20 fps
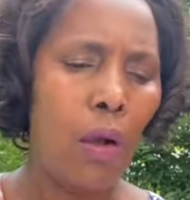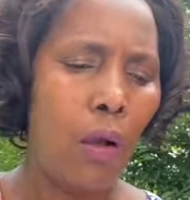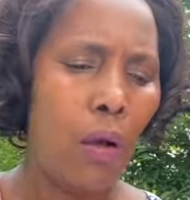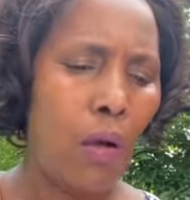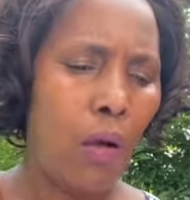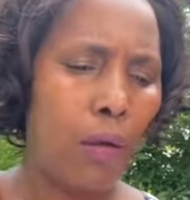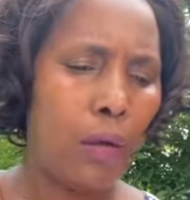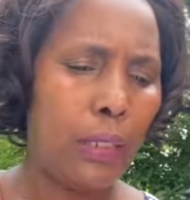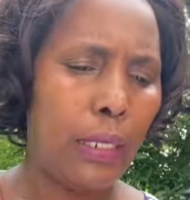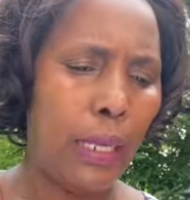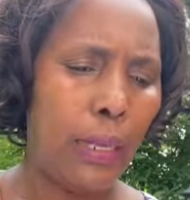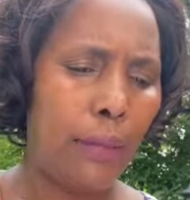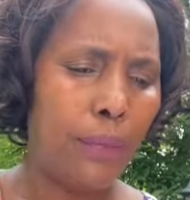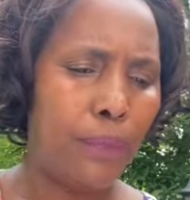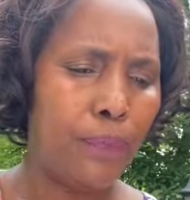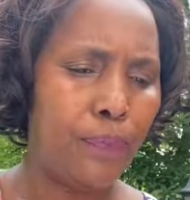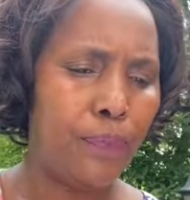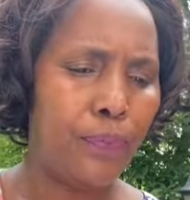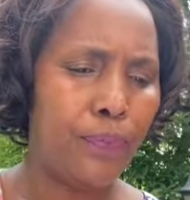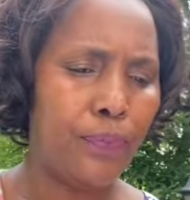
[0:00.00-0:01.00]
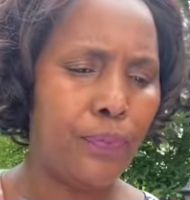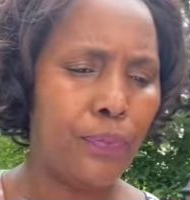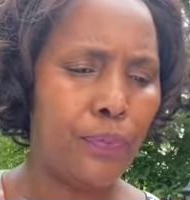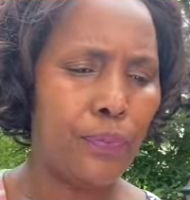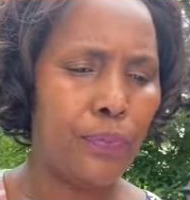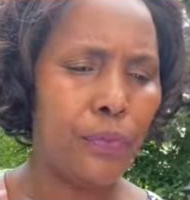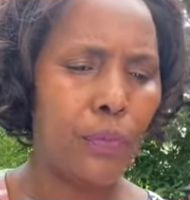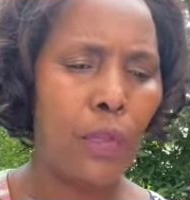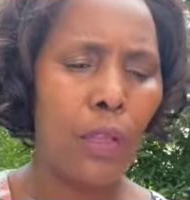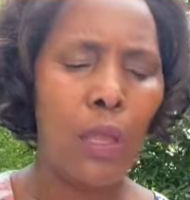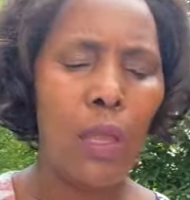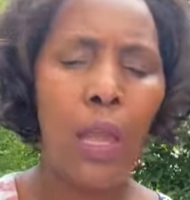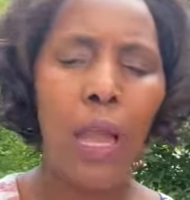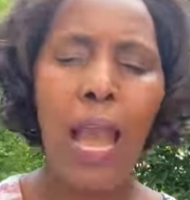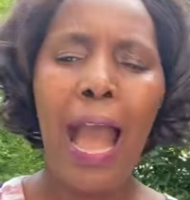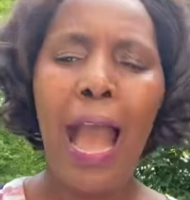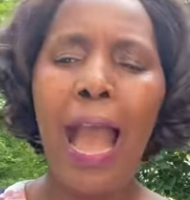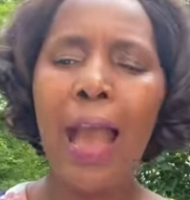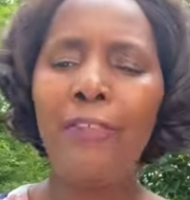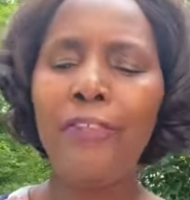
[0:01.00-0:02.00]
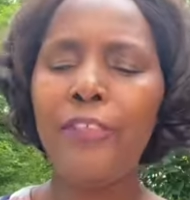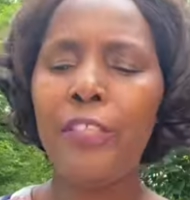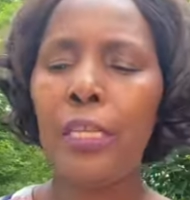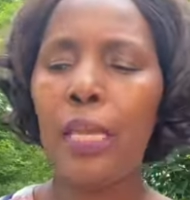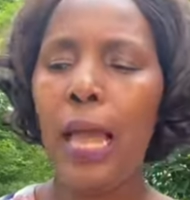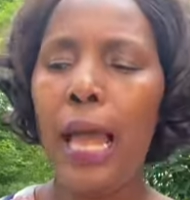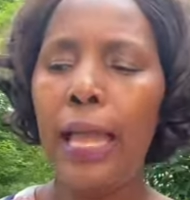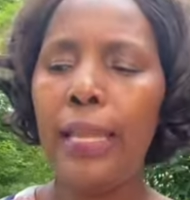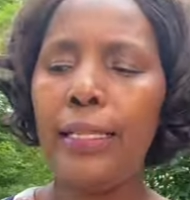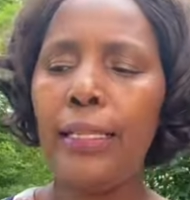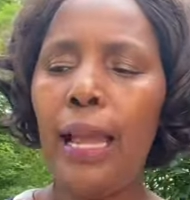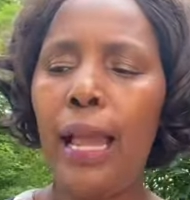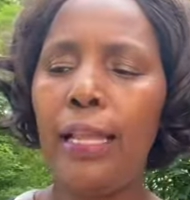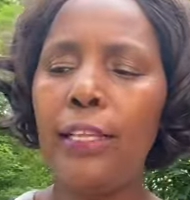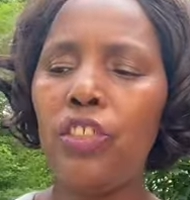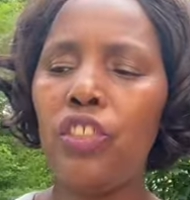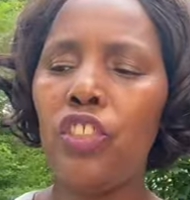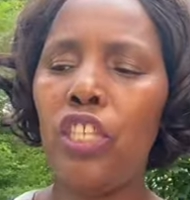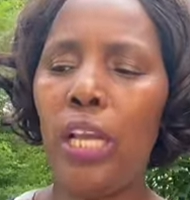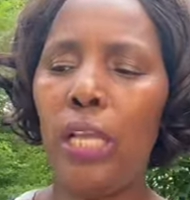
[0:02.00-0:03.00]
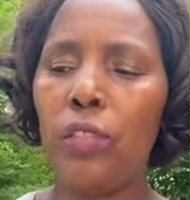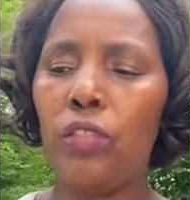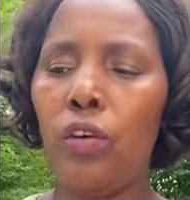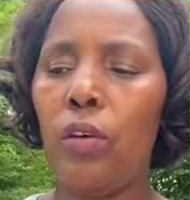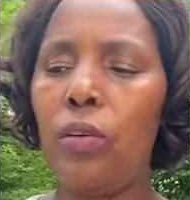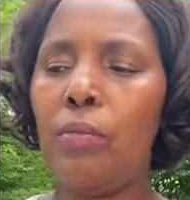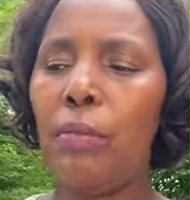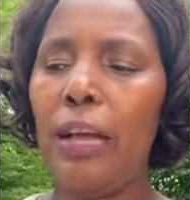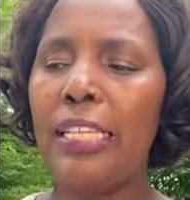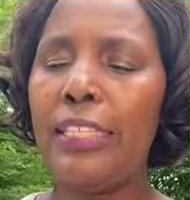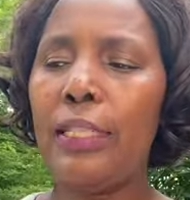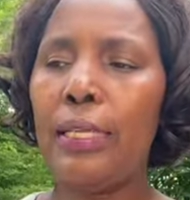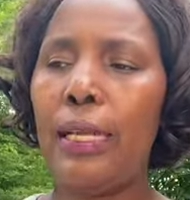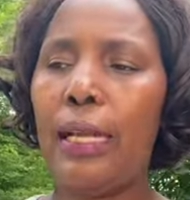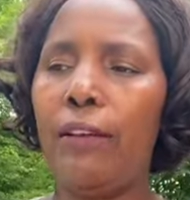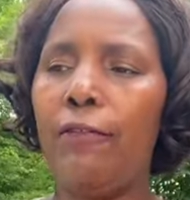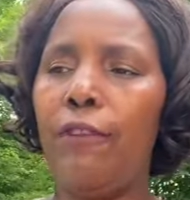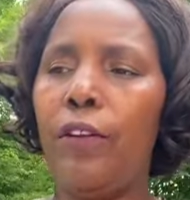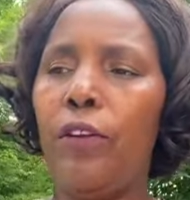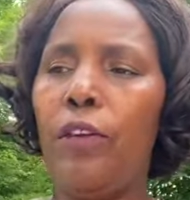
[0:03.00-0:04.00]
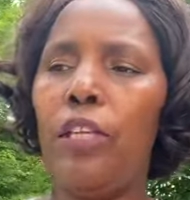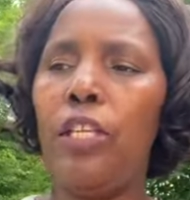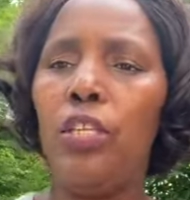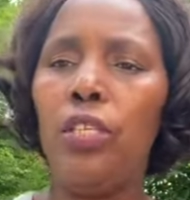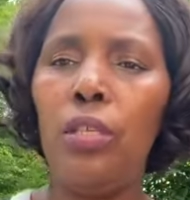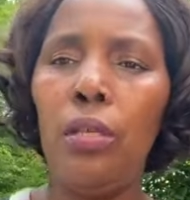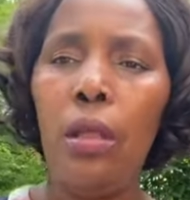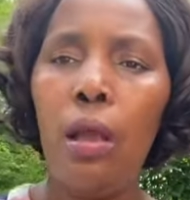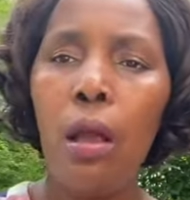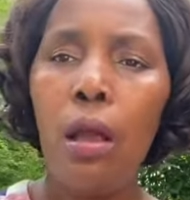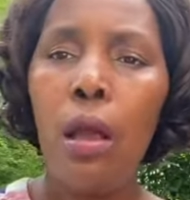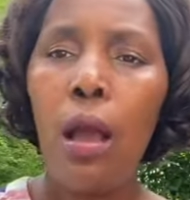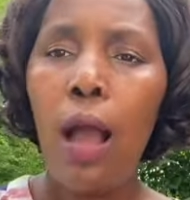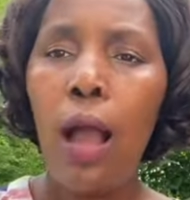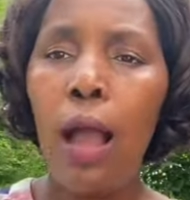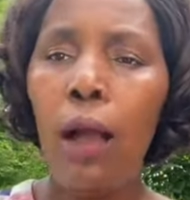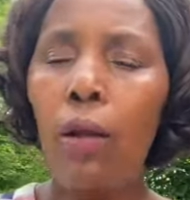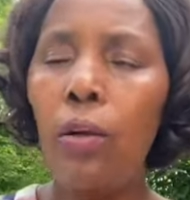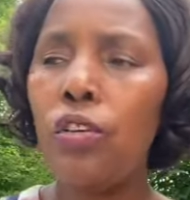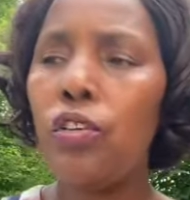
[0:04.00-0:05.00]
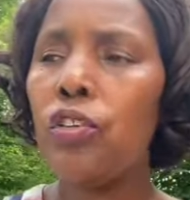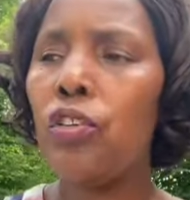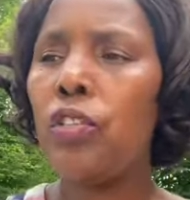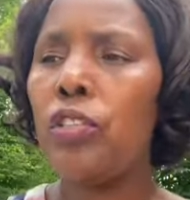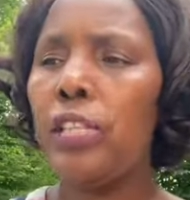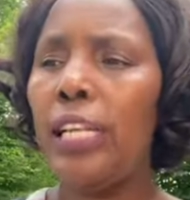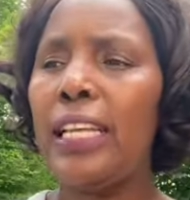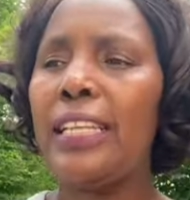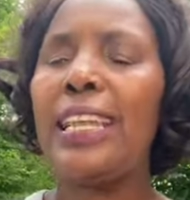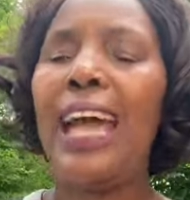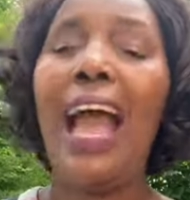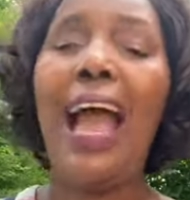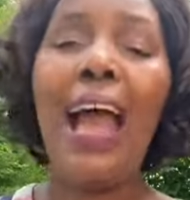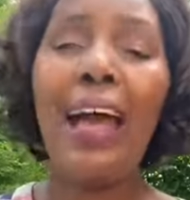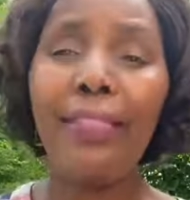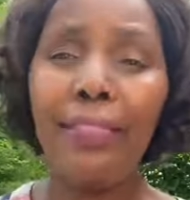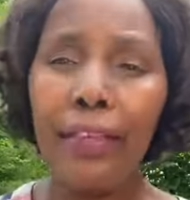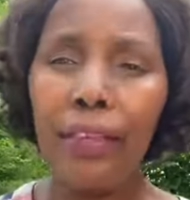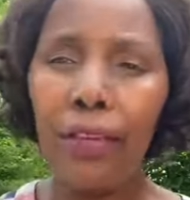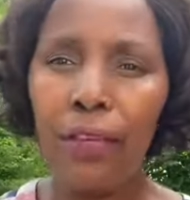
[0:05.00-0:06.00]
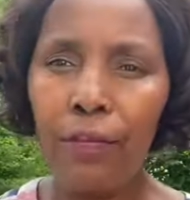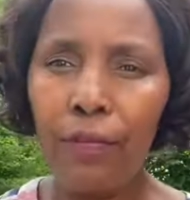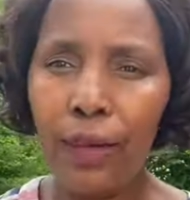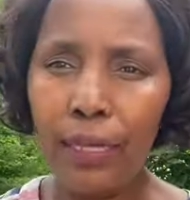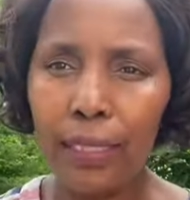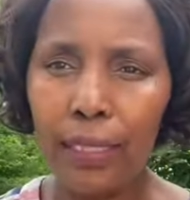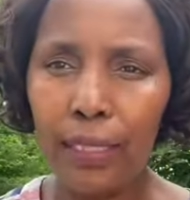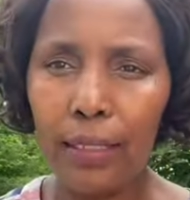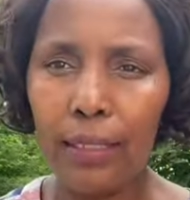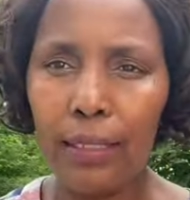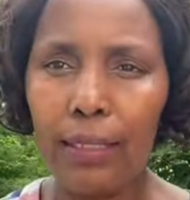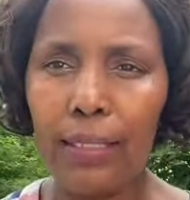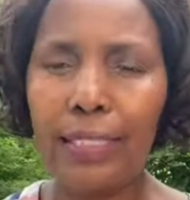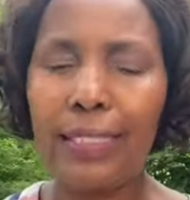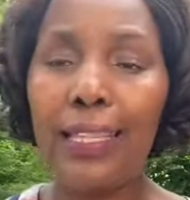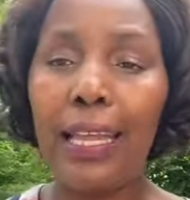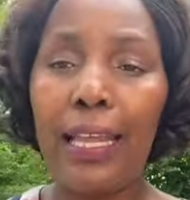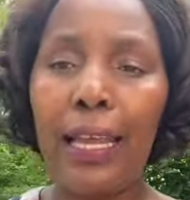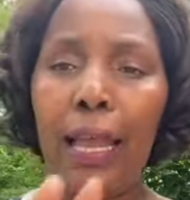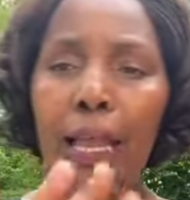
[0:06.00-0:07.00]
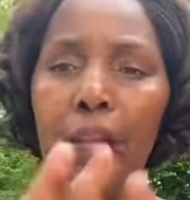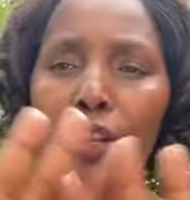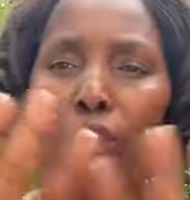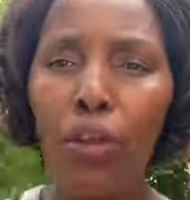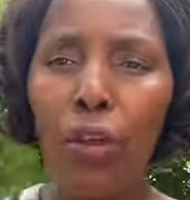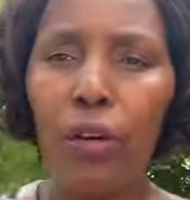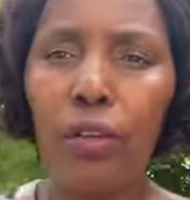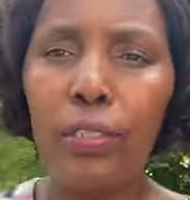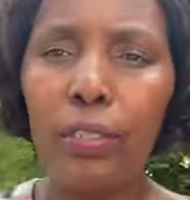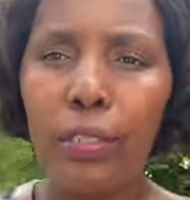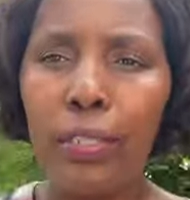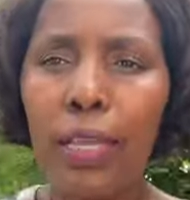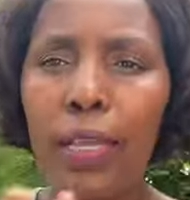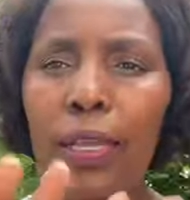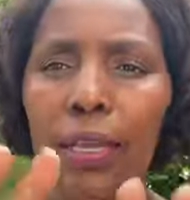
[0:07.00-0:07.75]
Okay after I, I checked on MasterCard Foundation, I also checked other universities that are not